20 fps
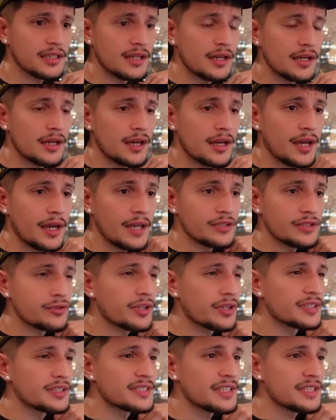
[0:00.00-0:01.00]
As you can
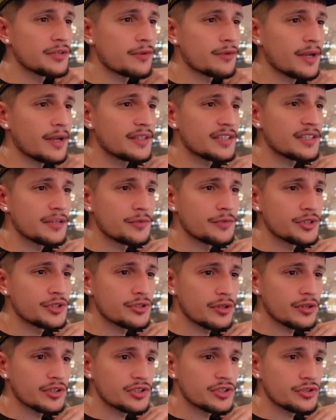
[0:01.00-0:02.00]
see right here, we saw
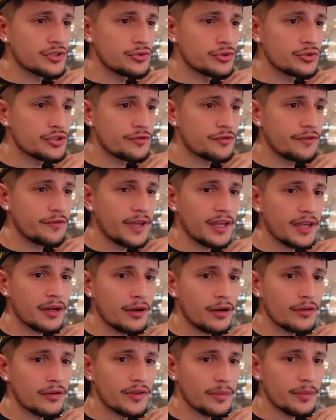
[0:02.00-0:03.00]
this huge fake
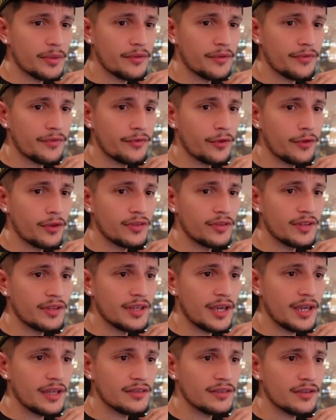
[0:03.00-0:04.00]
out above
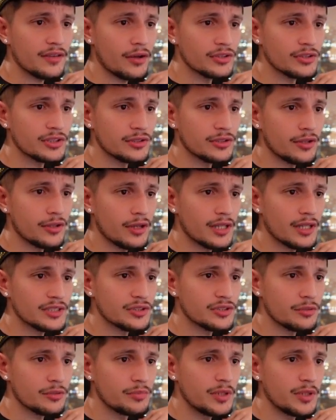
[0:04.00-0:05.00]
$38,000.
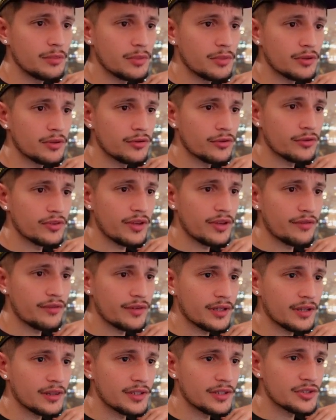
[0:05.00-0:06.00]
Some people took
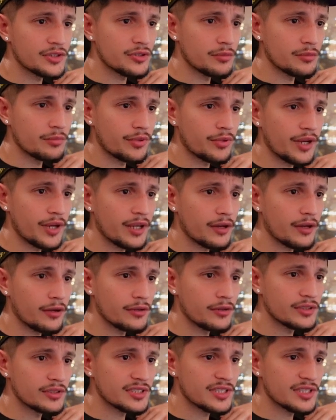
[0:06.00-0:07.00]
definitely some
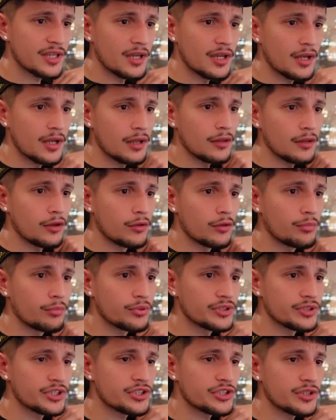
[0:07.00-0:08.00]
breakouts, long
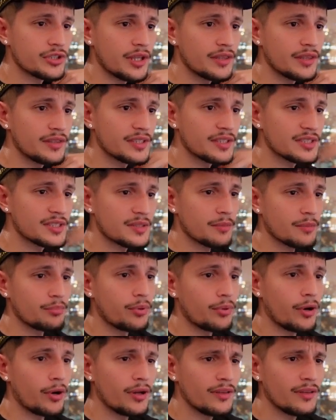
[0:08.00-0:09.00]
position at this
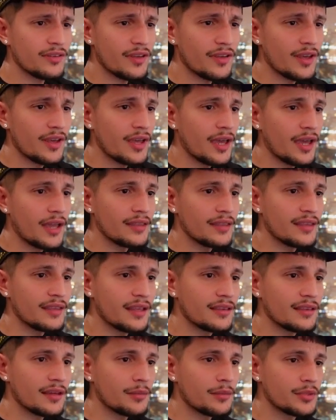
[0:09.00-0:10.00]
point and then
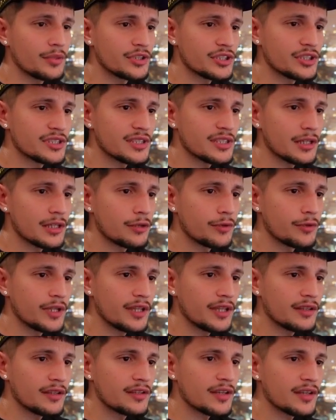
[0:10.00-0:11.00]
they've been just
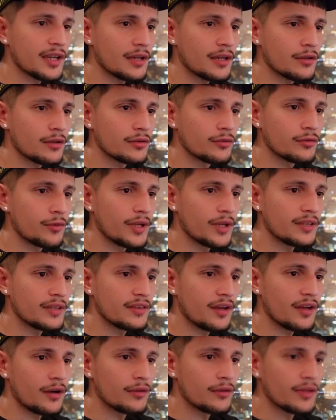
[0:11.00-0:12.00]
liquidated again on the way
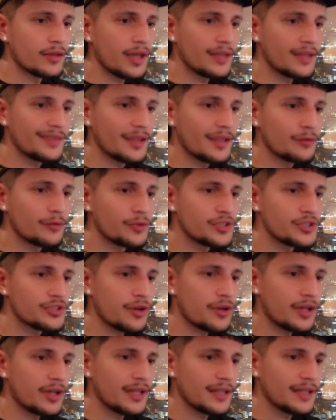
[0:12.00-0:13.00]
down and then we saw
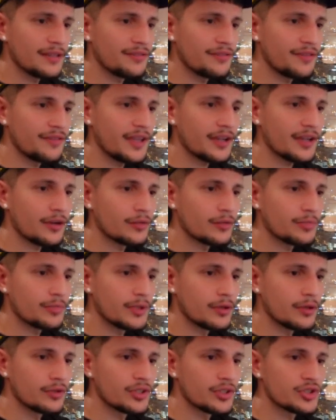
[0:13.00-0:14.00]
another fake out below
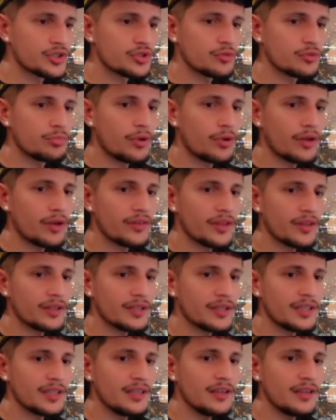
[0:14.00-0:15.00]
the support
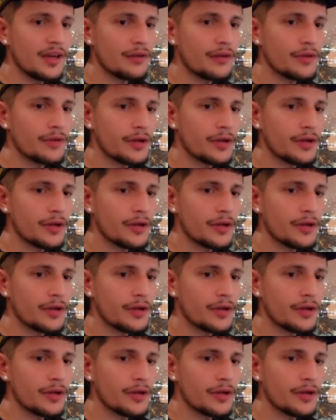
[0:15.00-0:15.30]
key area around